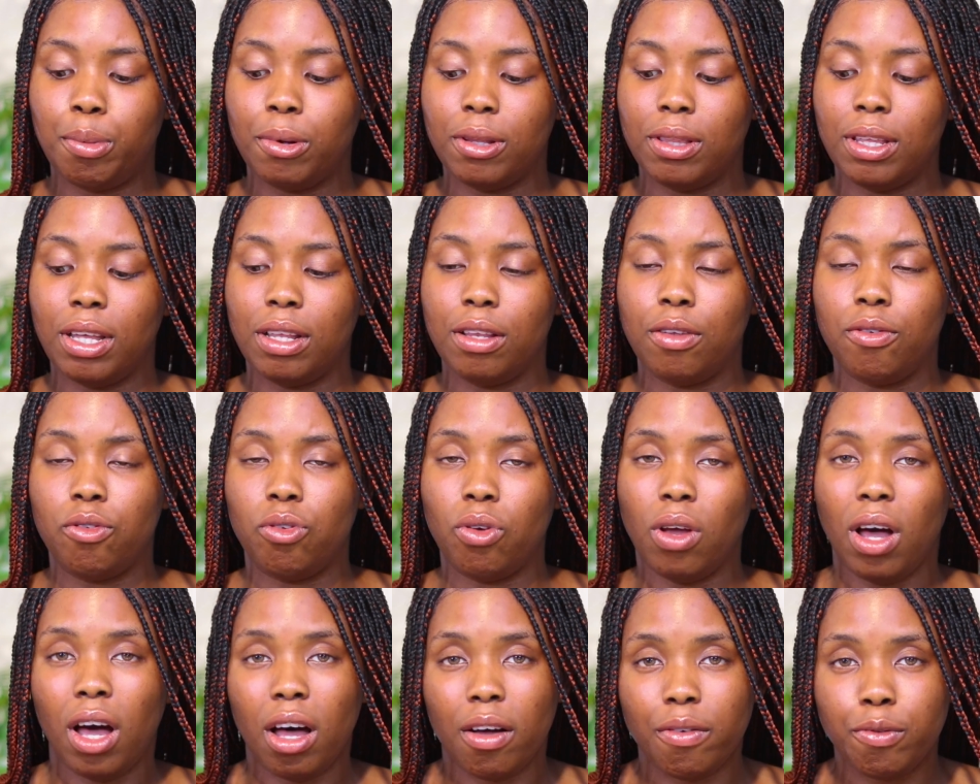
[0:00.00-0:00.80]
But then
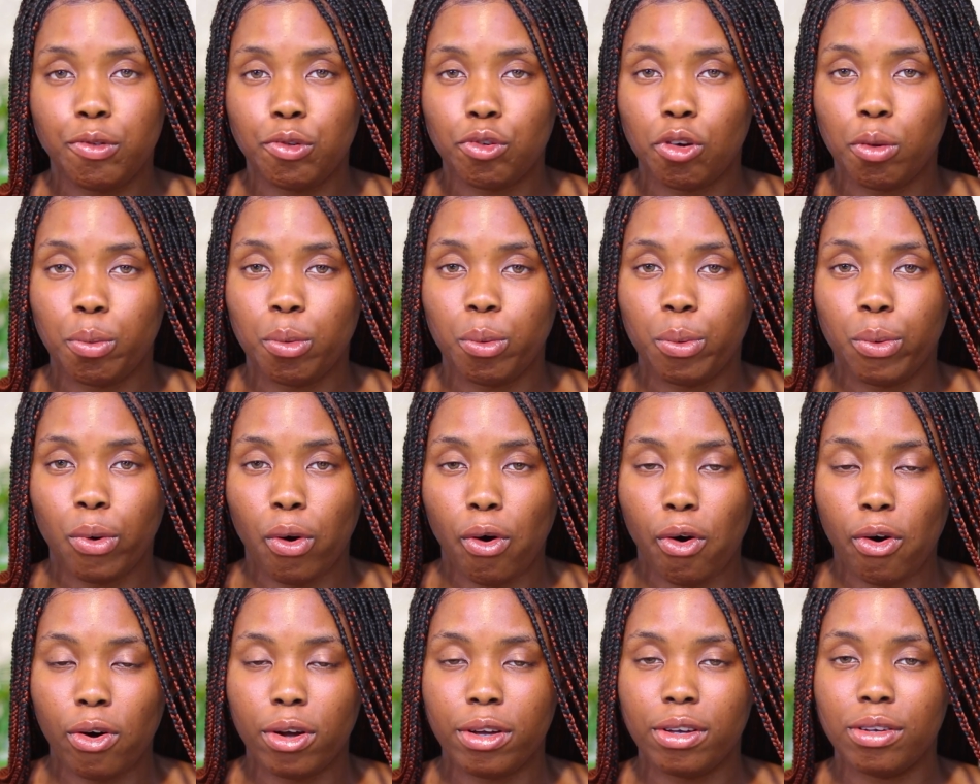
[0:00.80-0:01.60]
if you have trouble
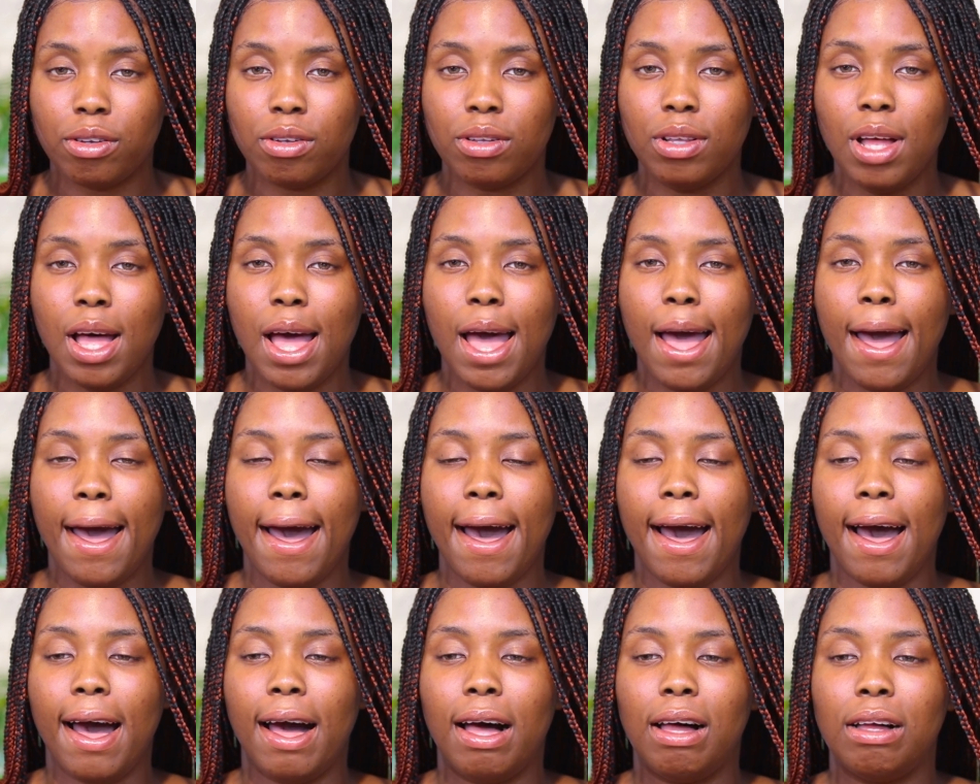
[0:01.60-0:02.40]
with oil
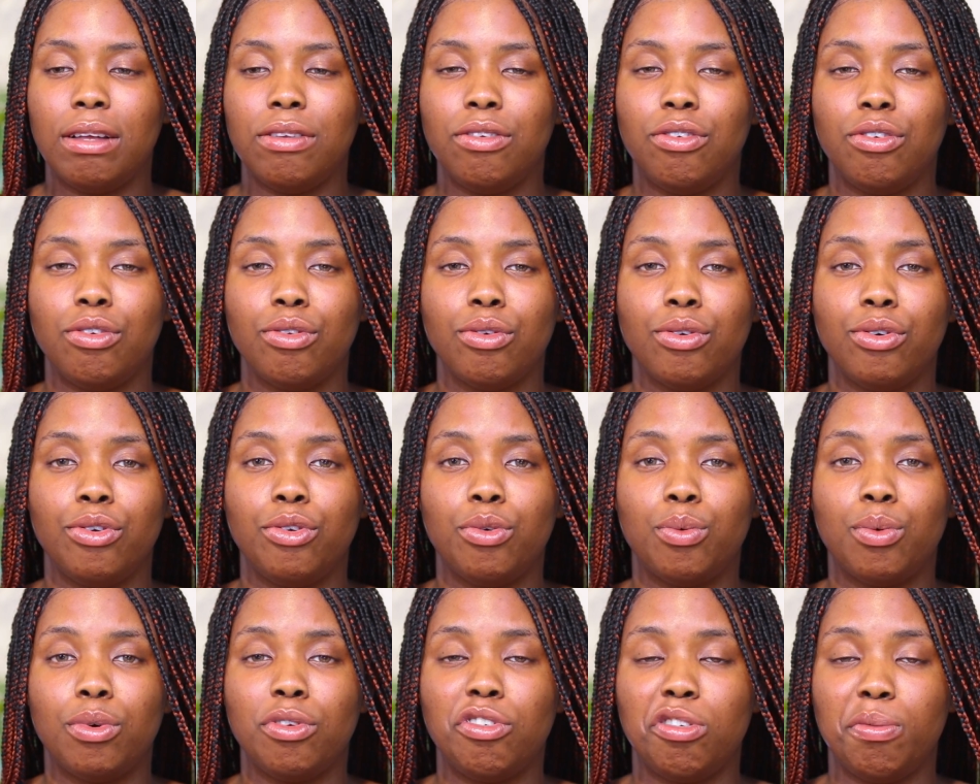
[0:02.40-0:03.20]
and
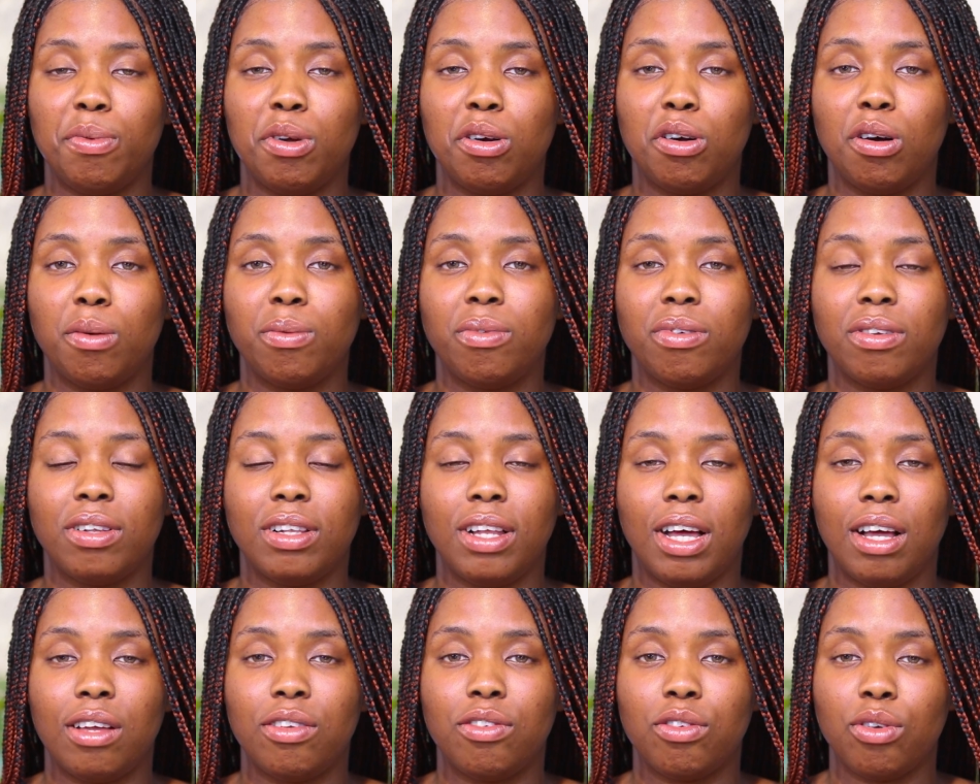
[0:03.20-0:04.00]
you want your makeup to
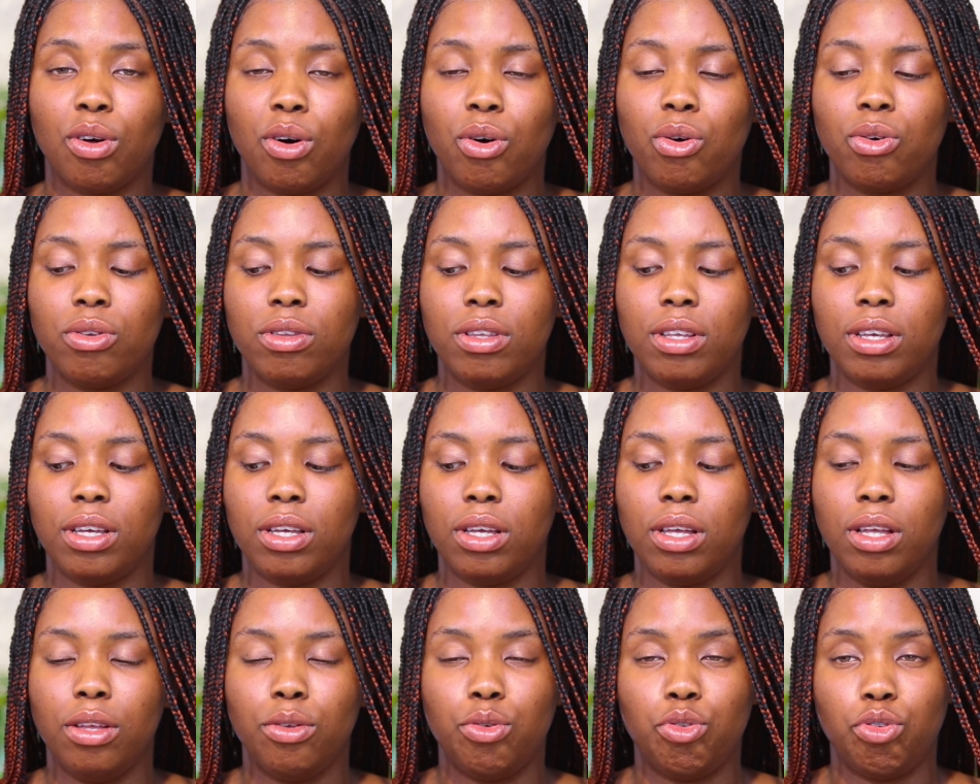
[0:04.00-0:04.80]
last all
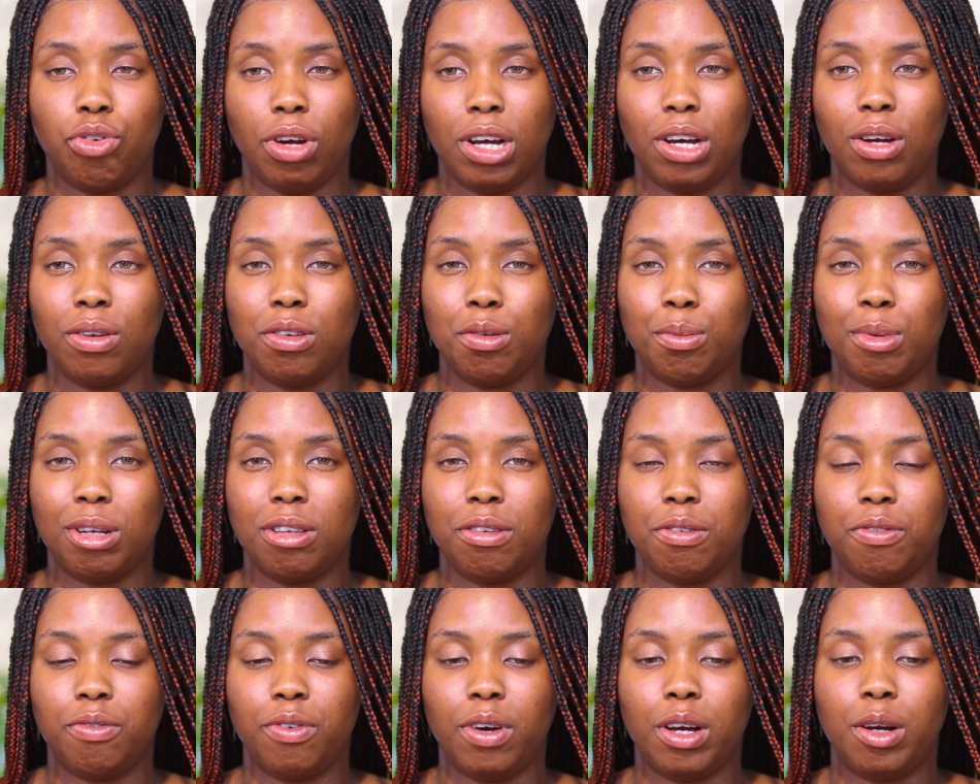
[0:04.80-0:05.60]
day, try out the
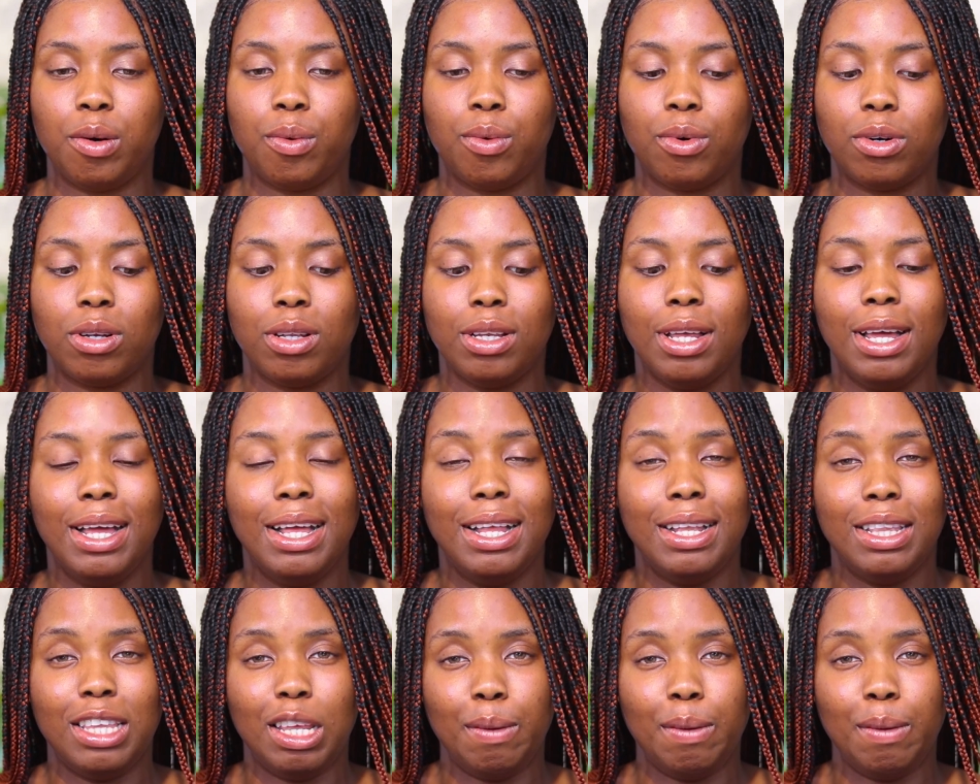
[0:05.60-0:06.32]
mattifying one.